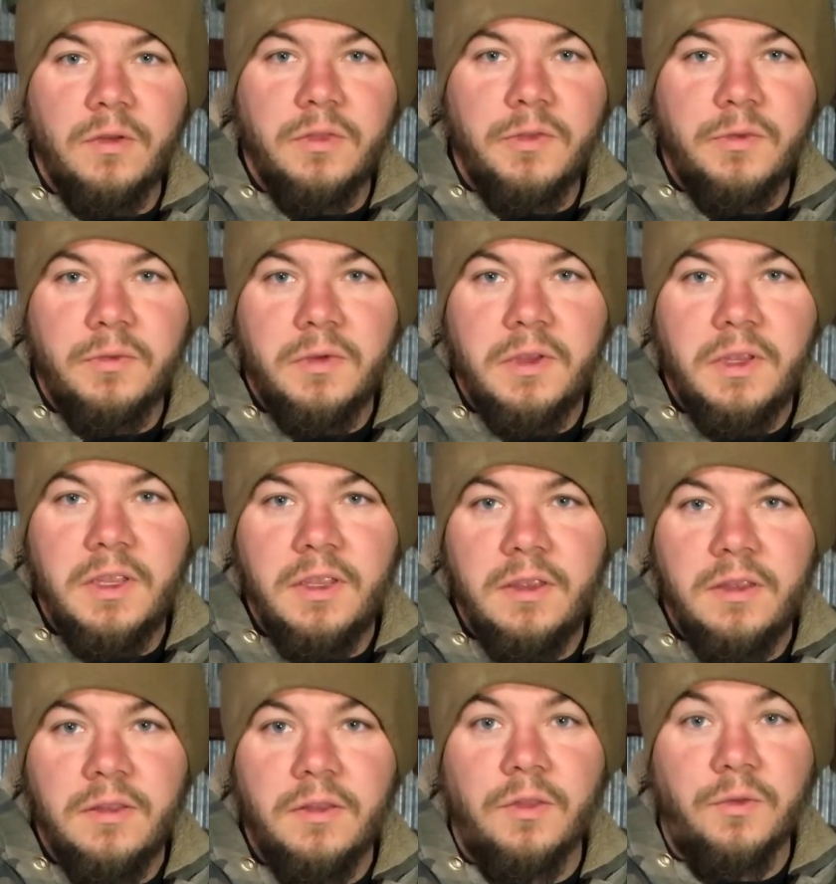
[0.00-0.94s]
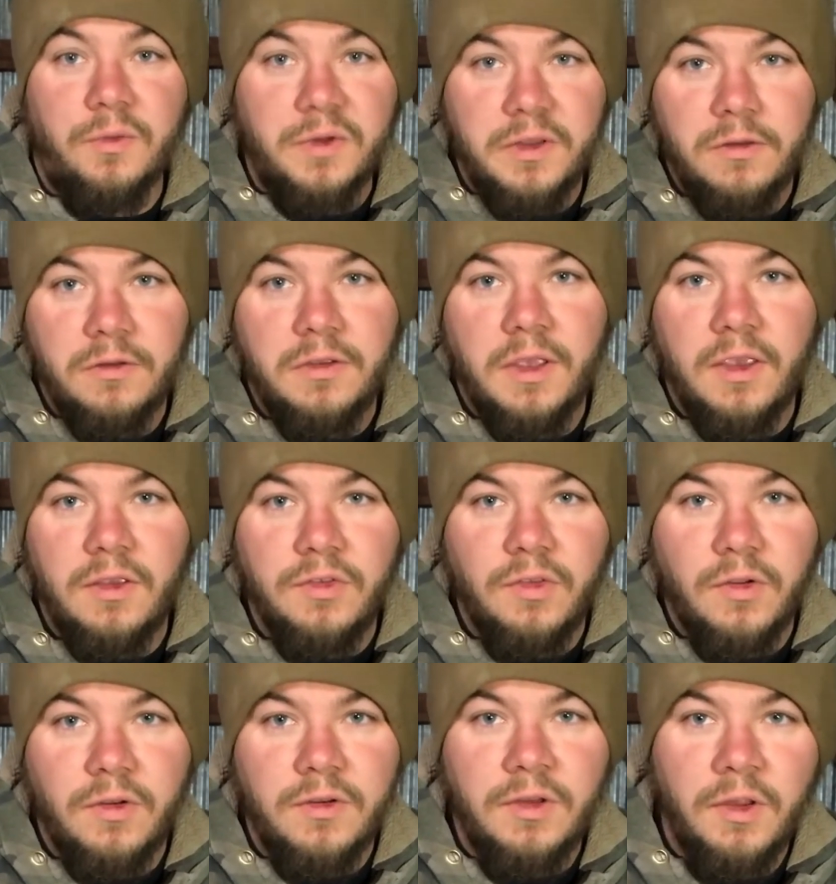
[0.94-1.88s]
3, the real case
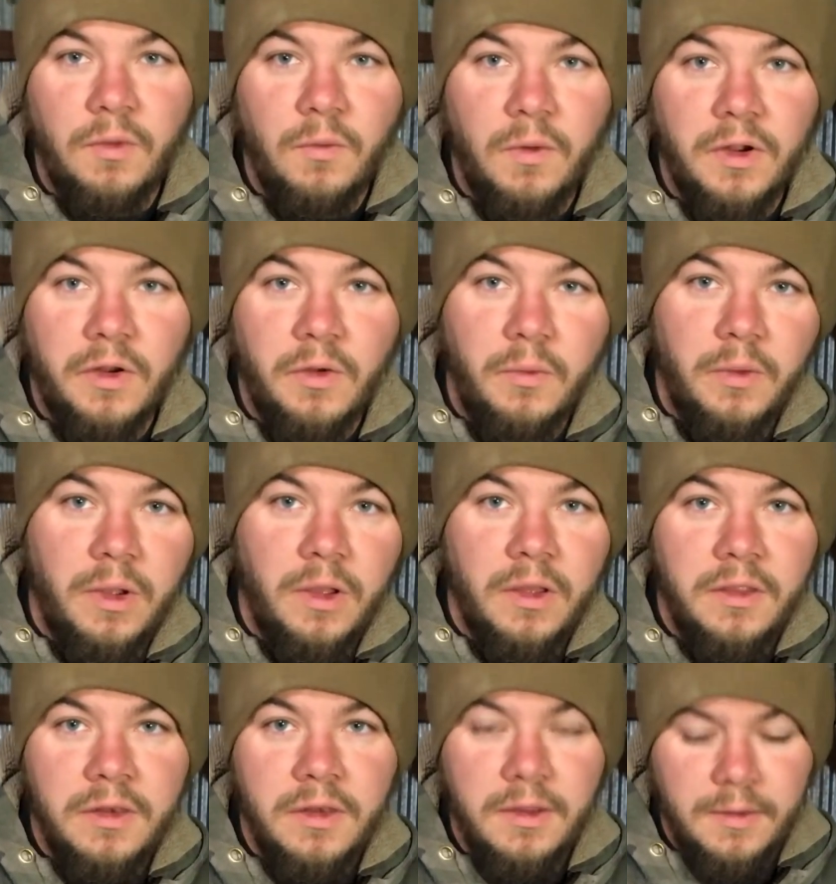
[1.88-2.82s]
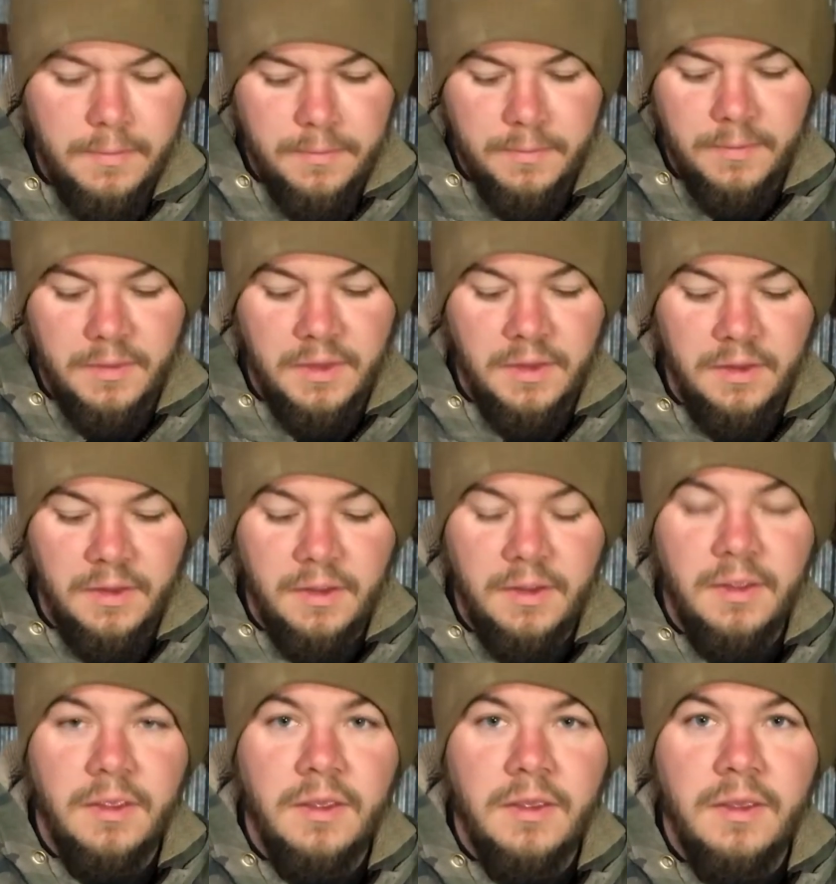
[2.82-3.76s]
hardening 101.
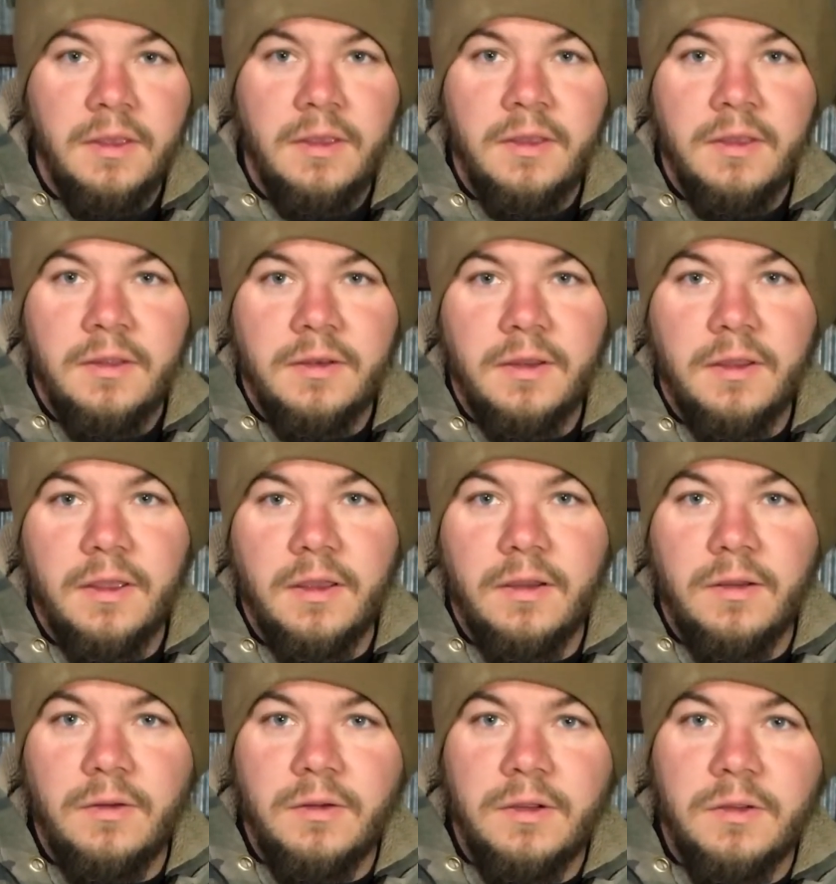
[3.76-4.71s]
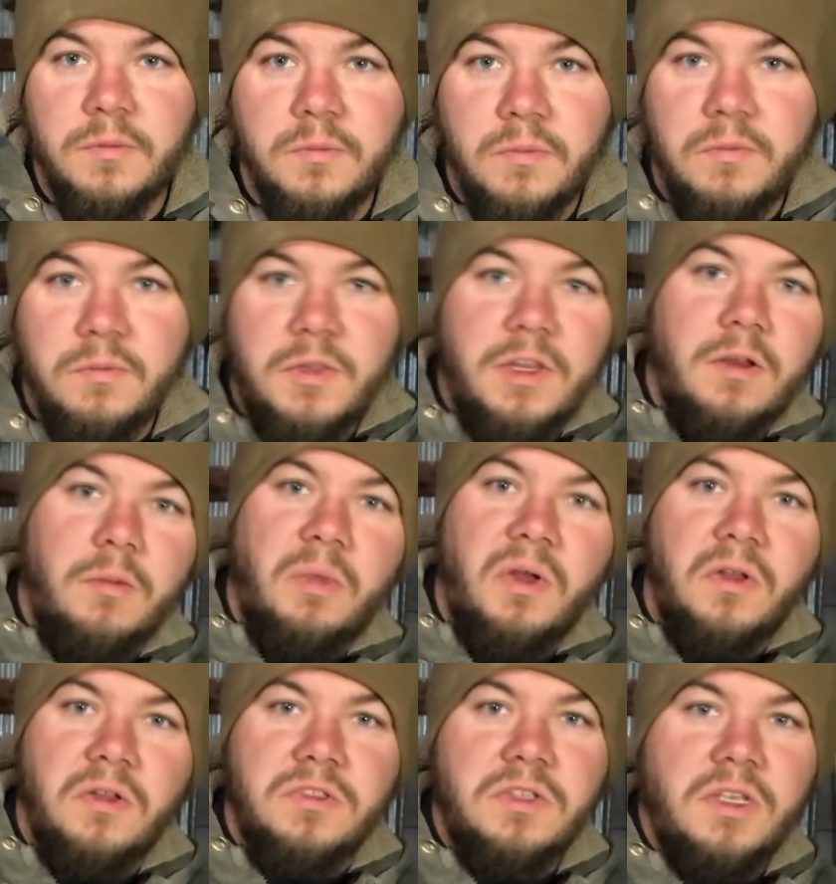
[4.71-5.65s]
Now, I'm going to
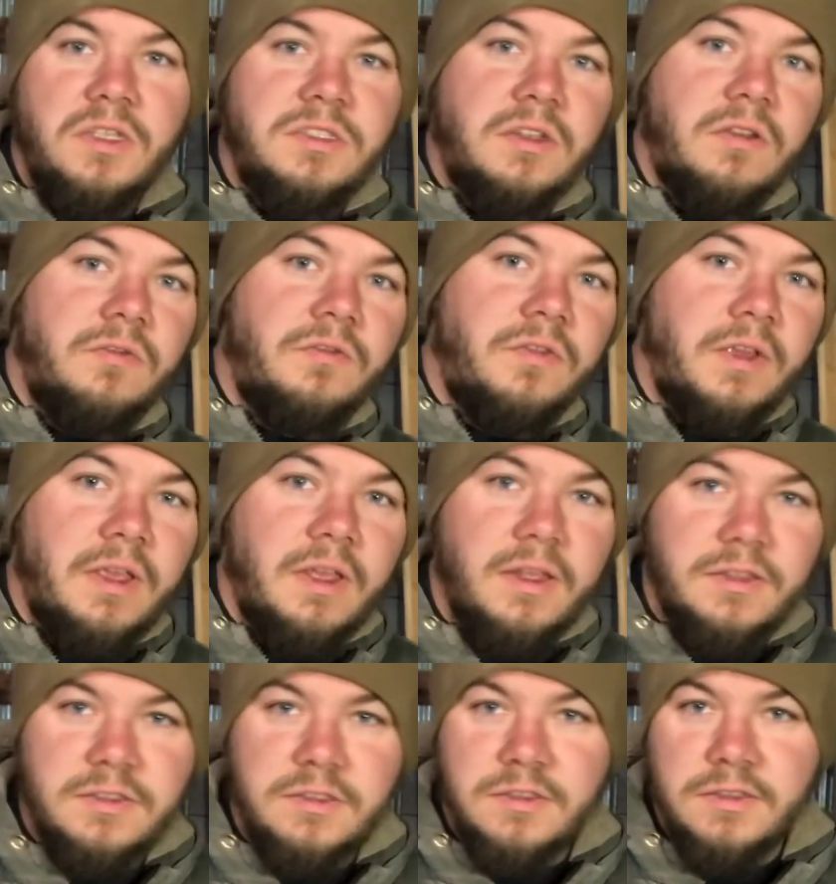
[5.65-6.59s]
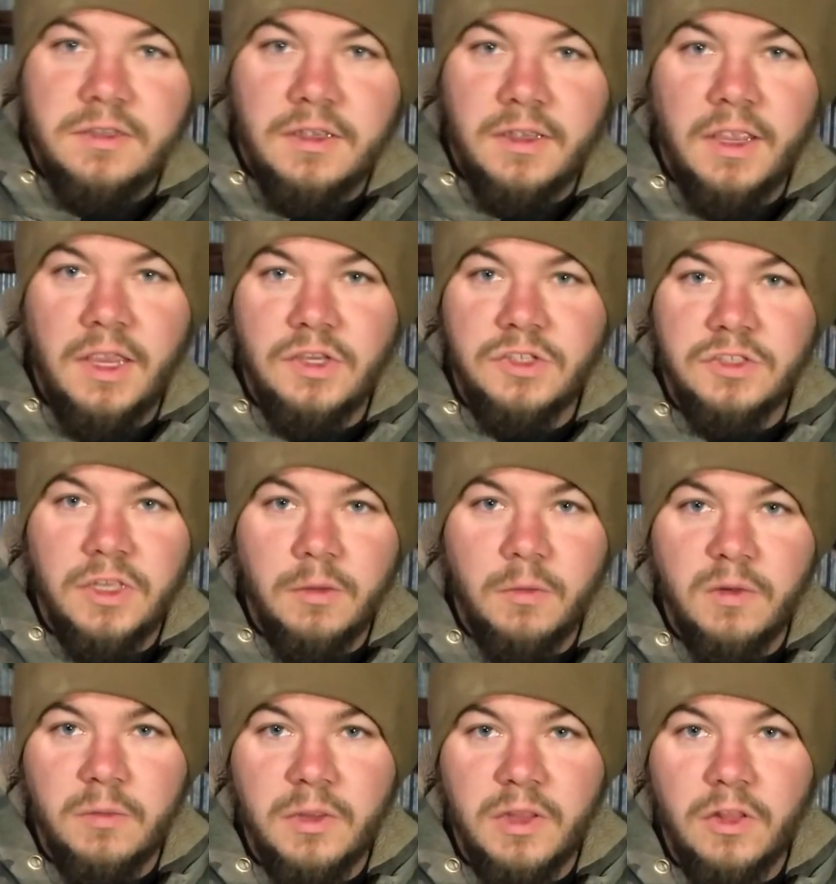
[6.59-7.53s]
apologize in advance. Occasionally I'm
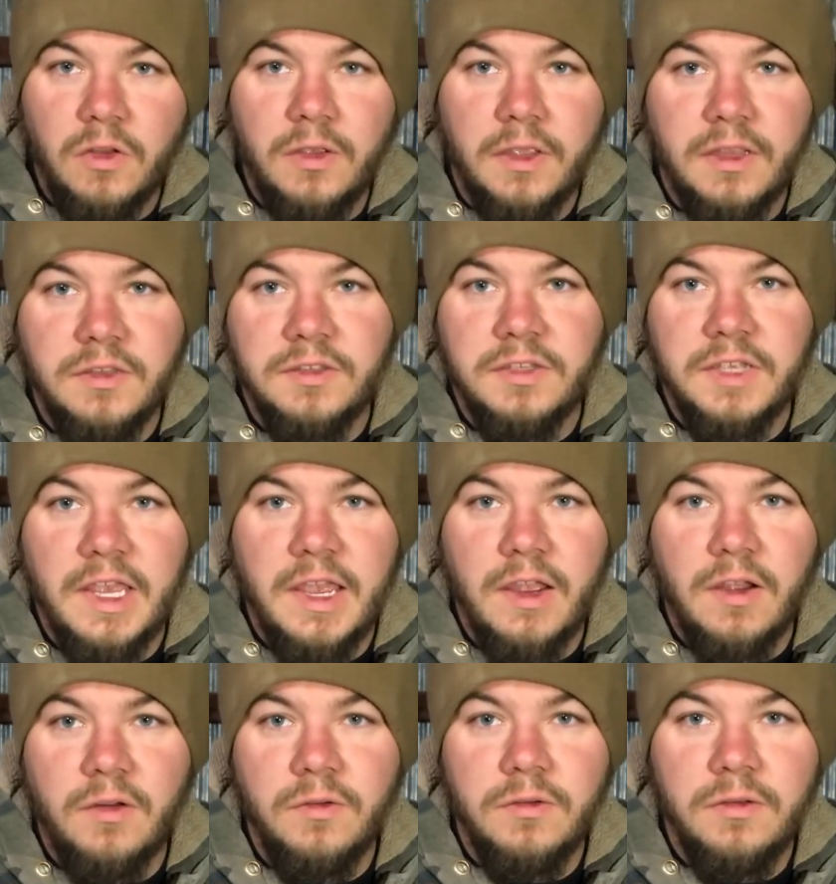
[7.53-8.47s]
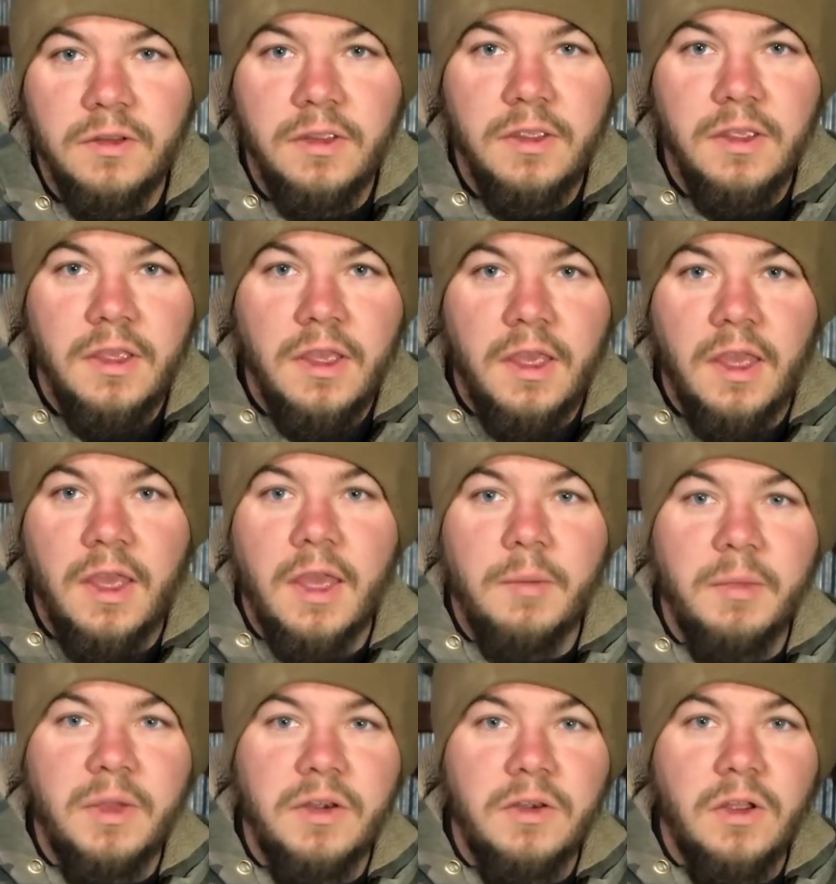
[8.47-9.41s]
going to be looking down at
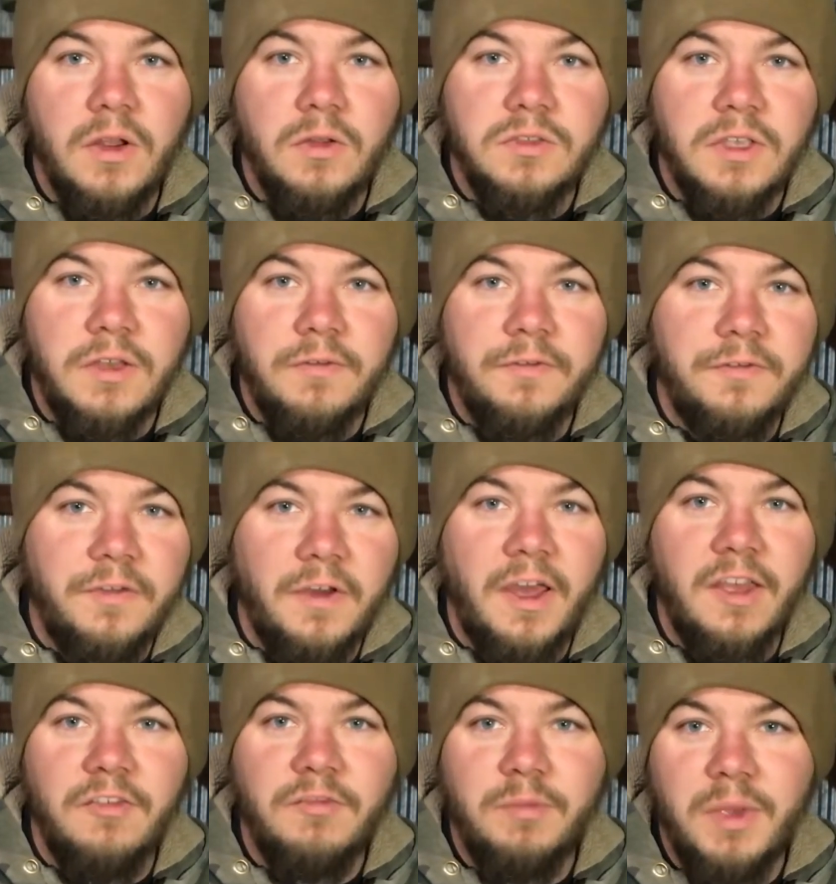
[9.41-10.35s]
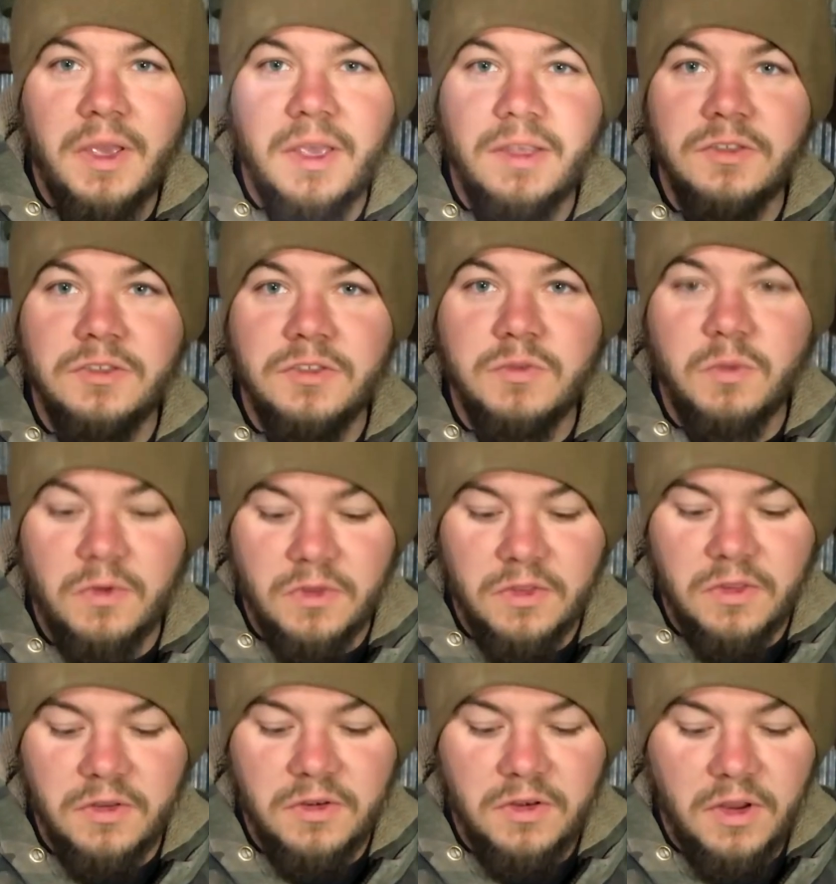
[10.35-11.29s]
my notes. I have 5 pages worth
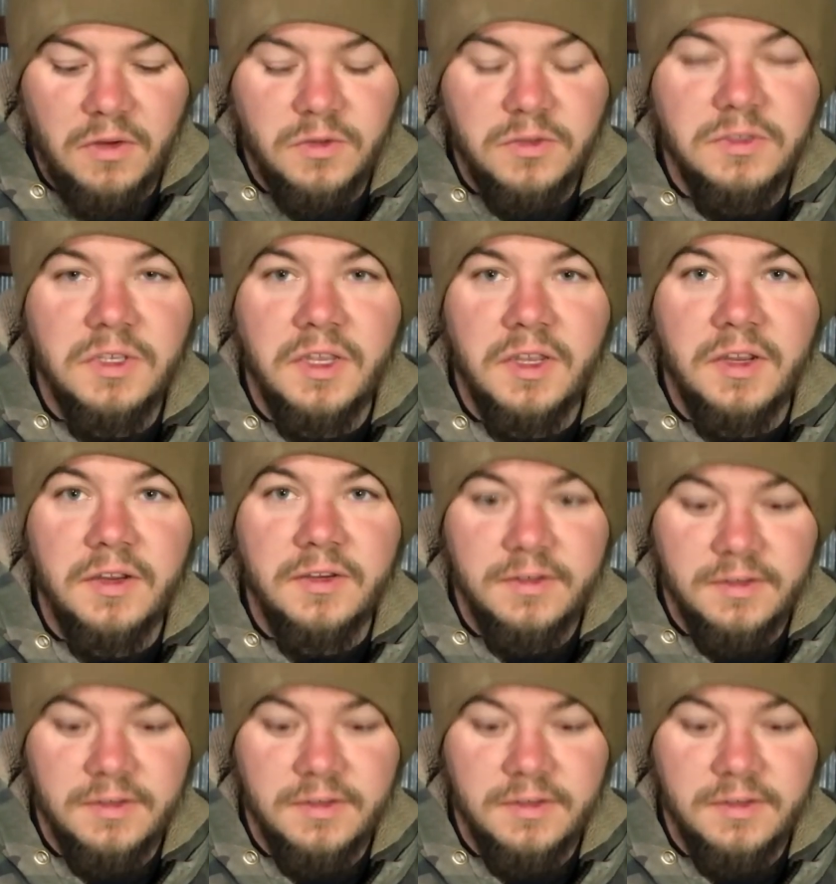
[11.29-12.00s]
of notes here,